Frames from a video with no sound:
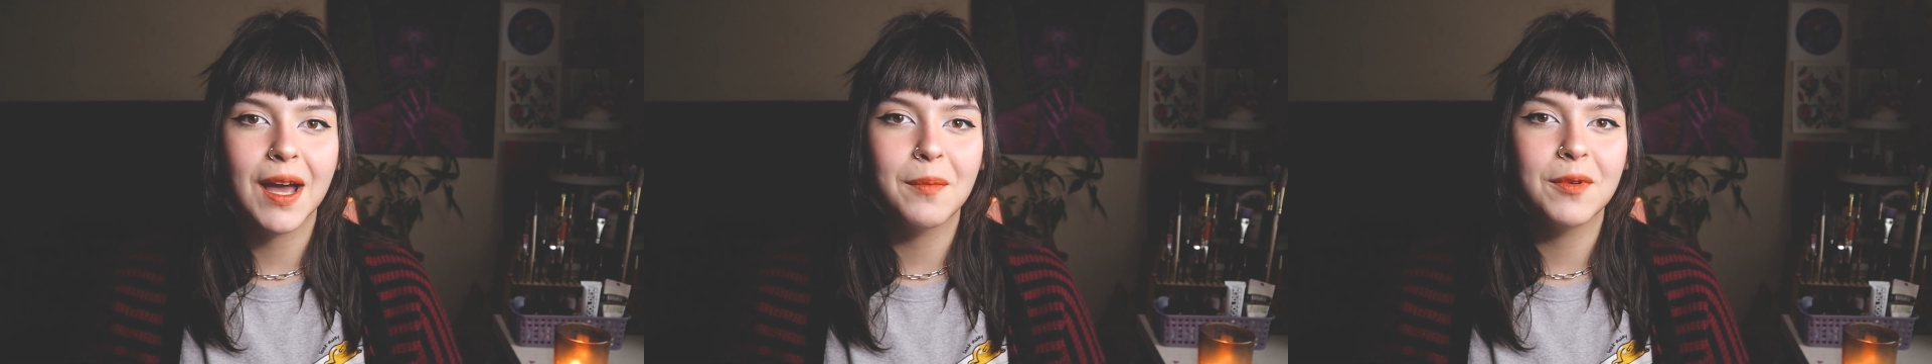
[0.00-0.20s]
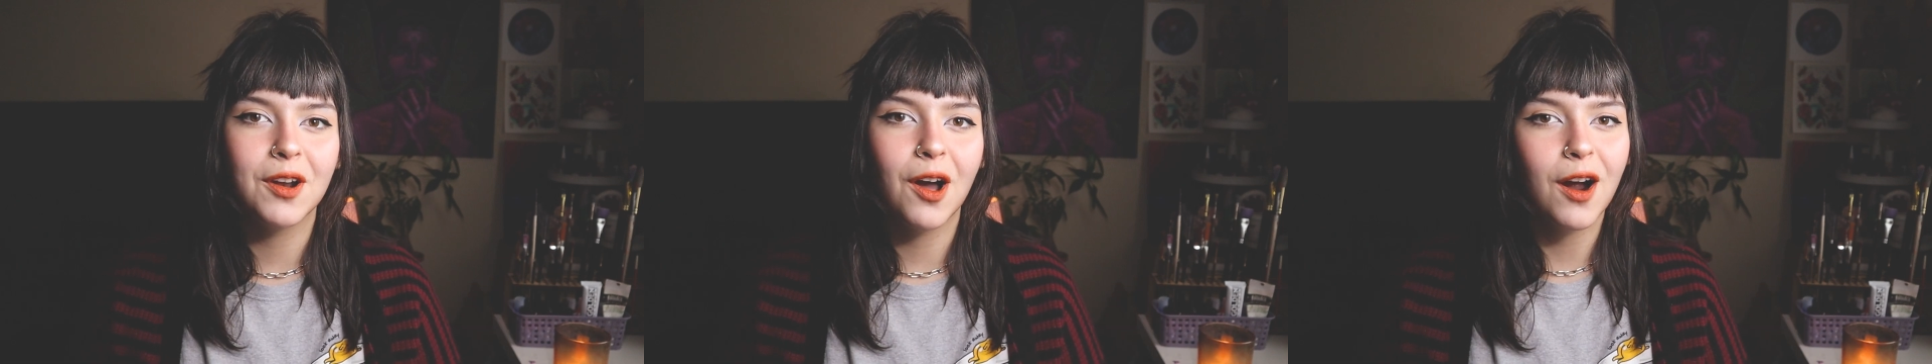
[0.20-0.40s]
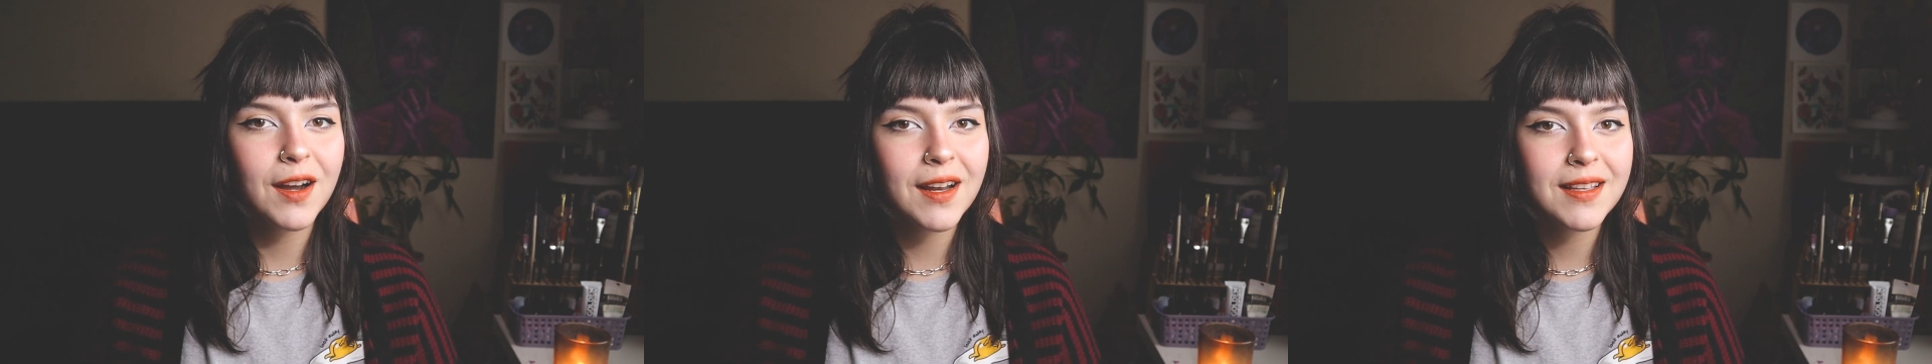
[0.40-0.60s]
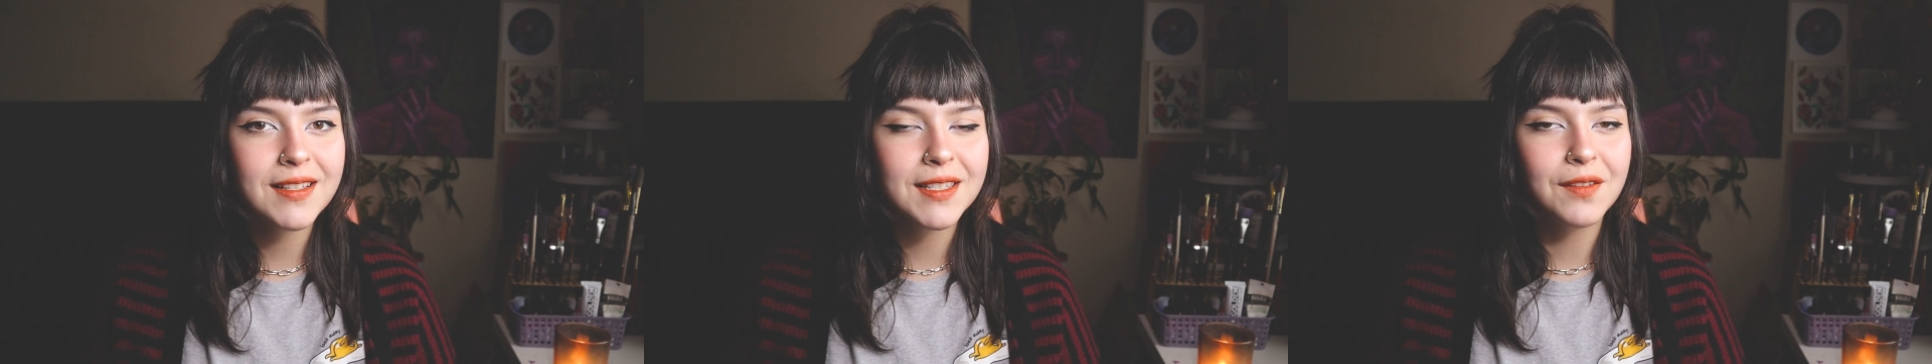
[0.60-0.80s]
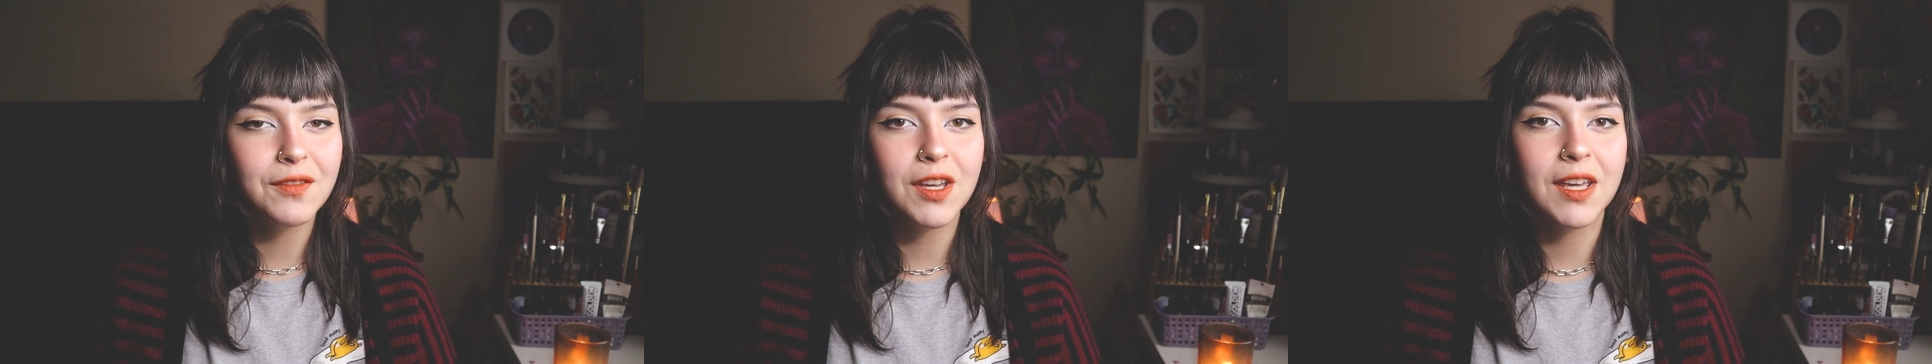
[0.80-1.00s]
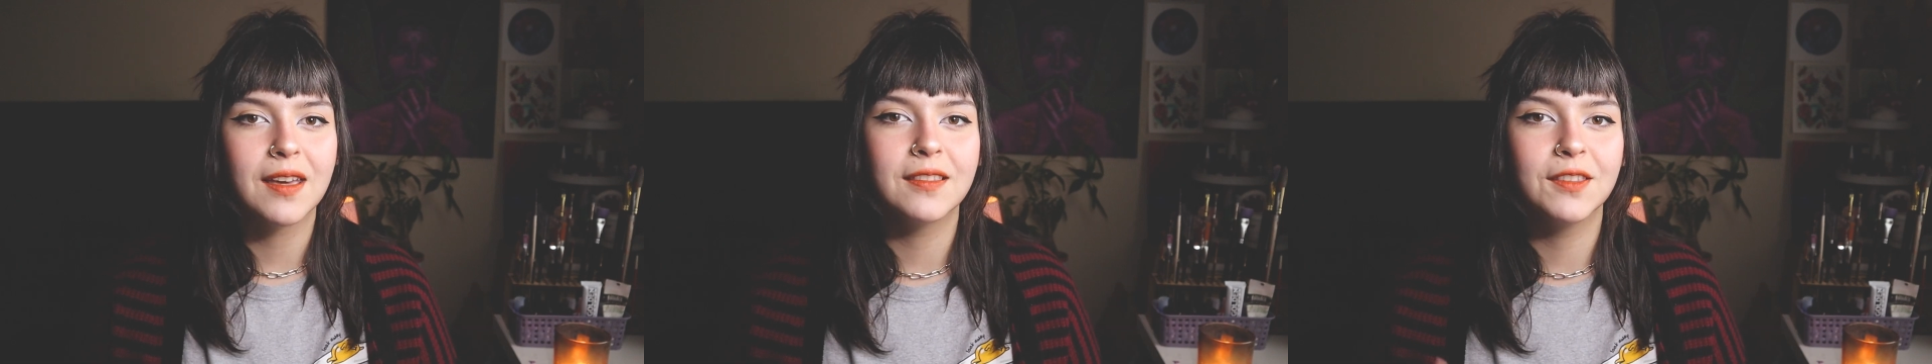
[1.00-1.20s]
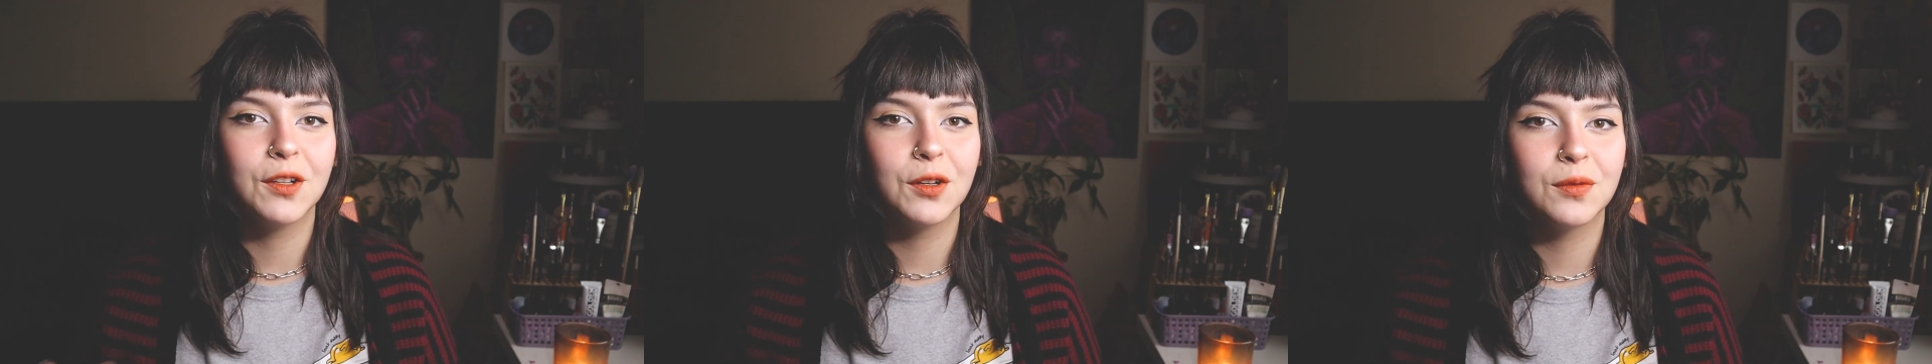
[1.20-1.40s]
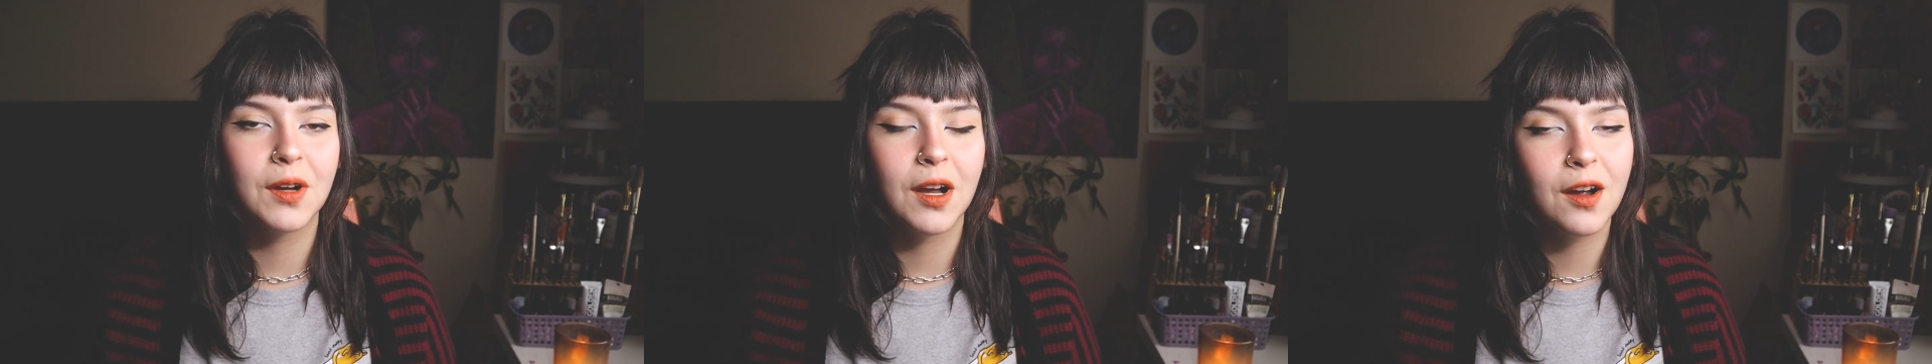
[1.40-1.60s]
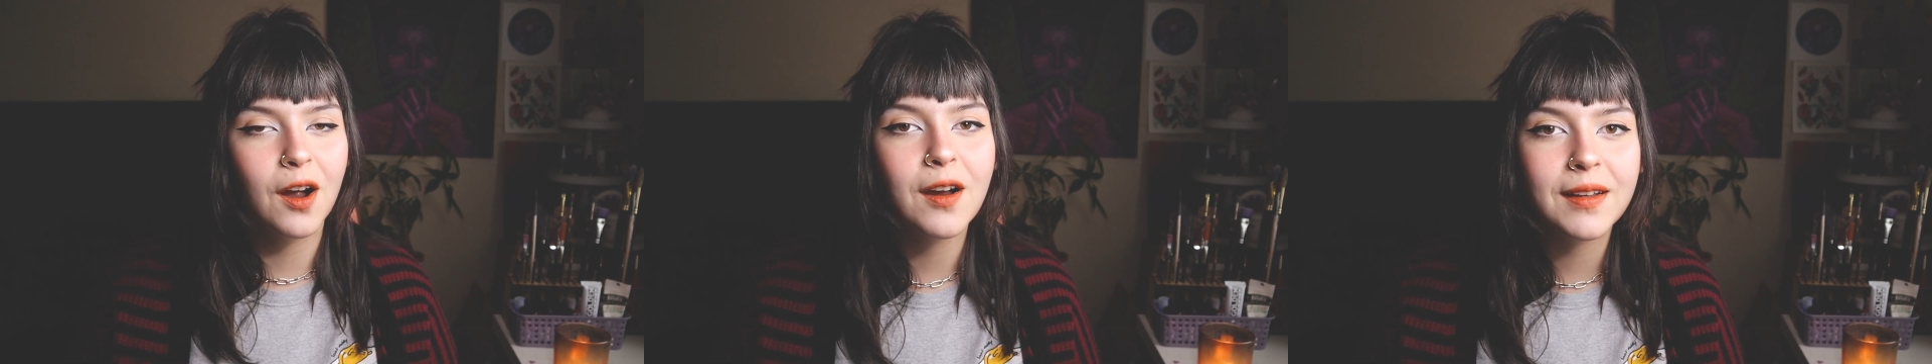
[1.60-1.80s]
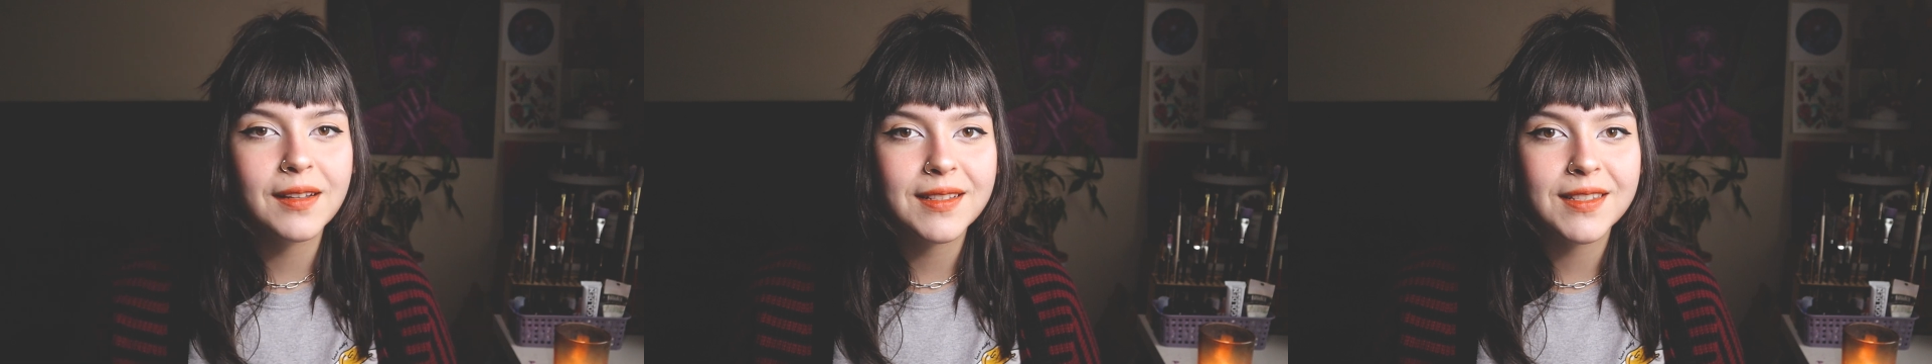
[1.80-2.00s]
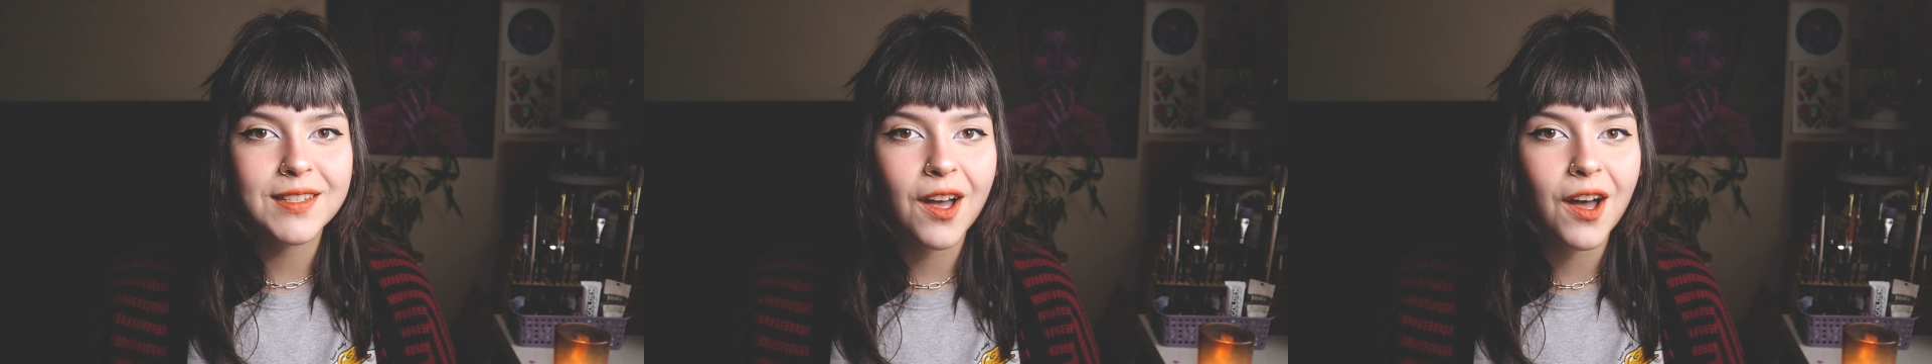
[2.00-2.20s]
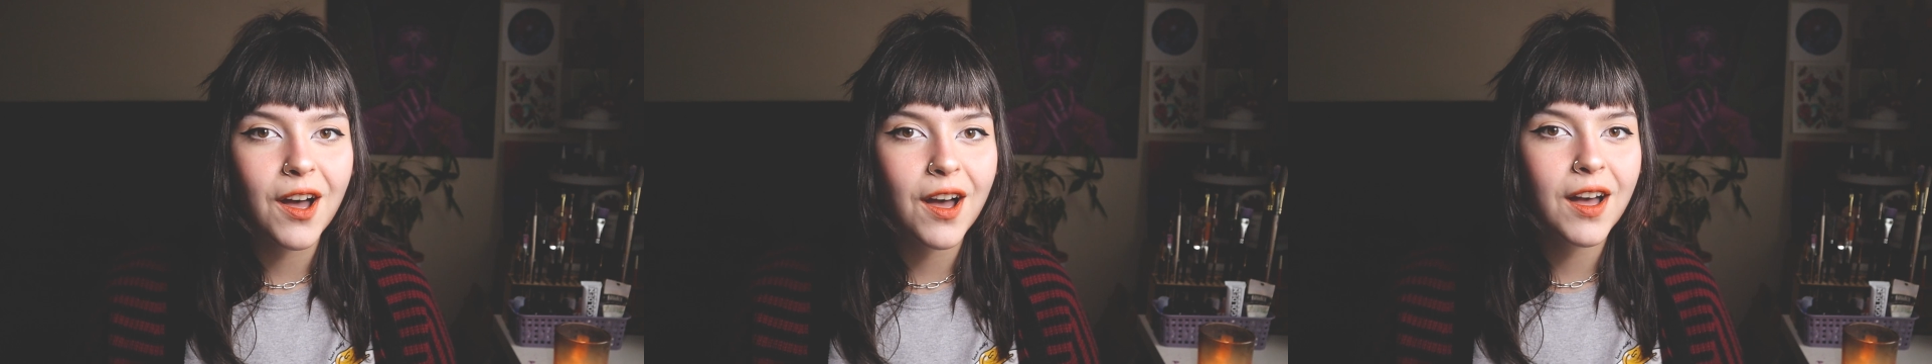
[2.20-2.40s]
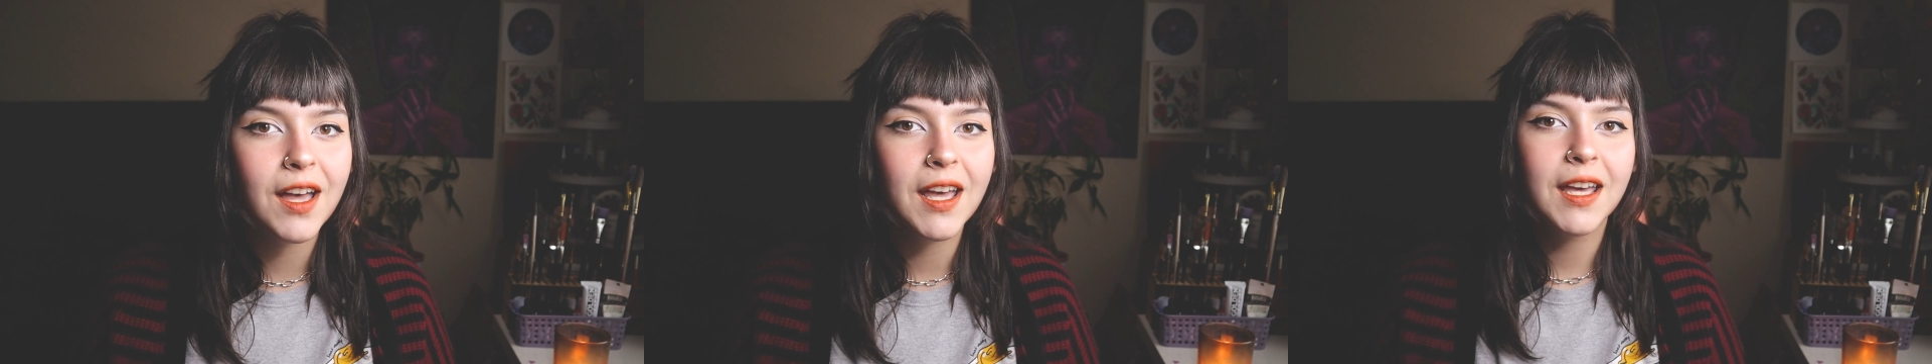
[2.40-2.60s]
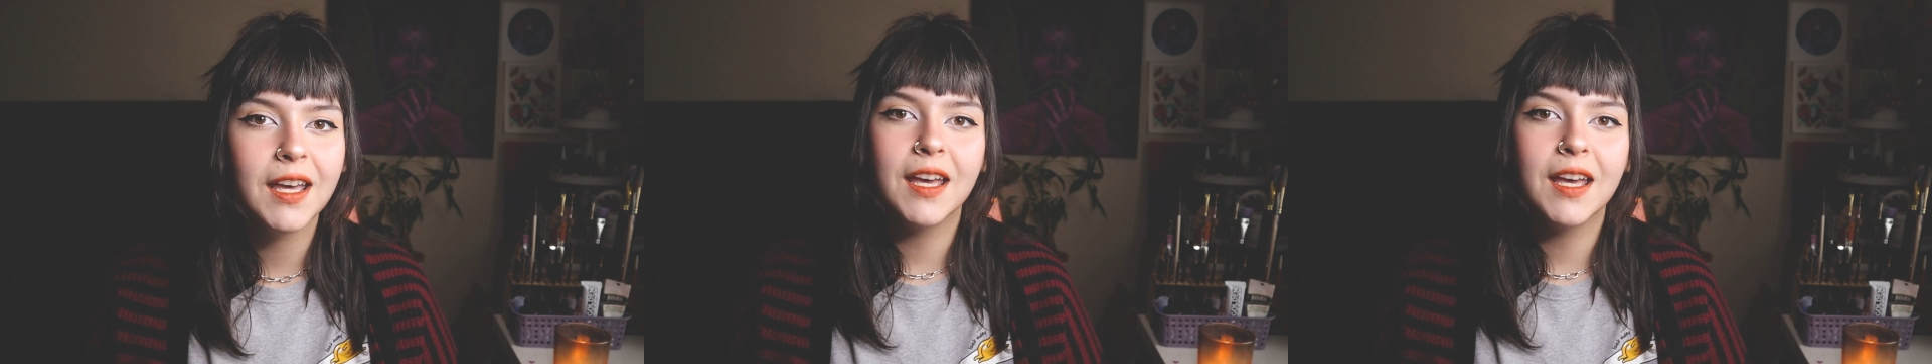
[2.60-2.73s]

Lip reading: I'm an artist living in Little Rock, Arkansas.